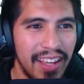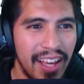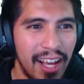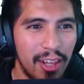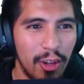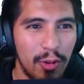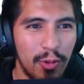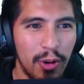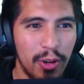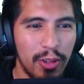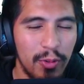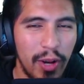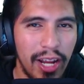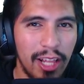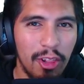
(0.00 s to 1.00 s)
Hello world,
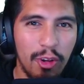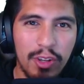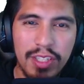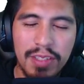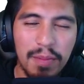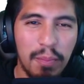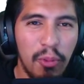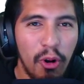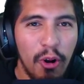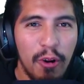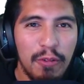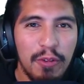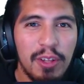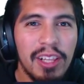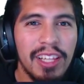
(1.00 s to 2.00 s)
right? It looks
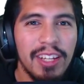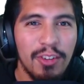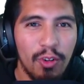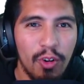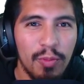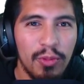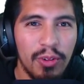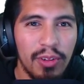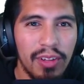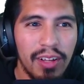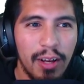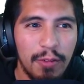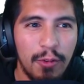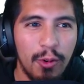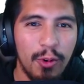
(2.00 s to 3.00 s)
perfectly normal.
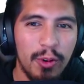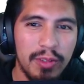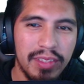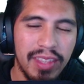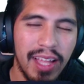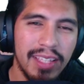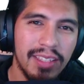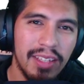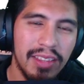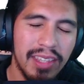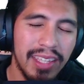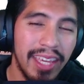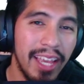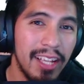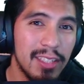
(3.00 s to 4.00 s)
Of course, that's not the
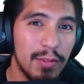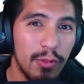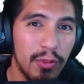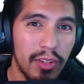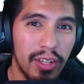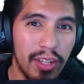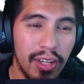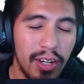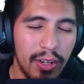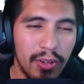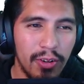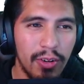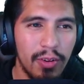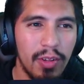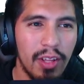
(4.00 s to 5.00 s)
case for the
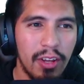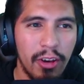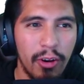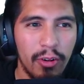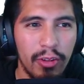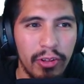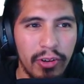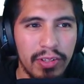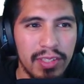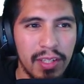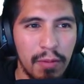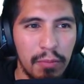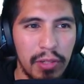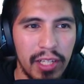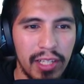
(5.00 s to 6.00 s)
code. The code looks
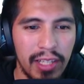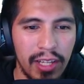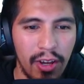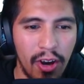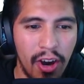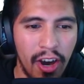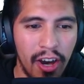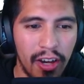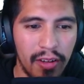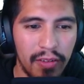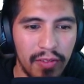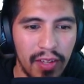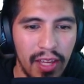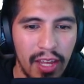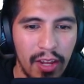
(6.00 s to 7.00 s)
completely off,
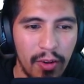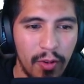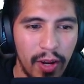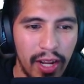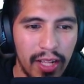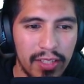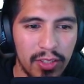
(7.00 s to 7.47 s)
right?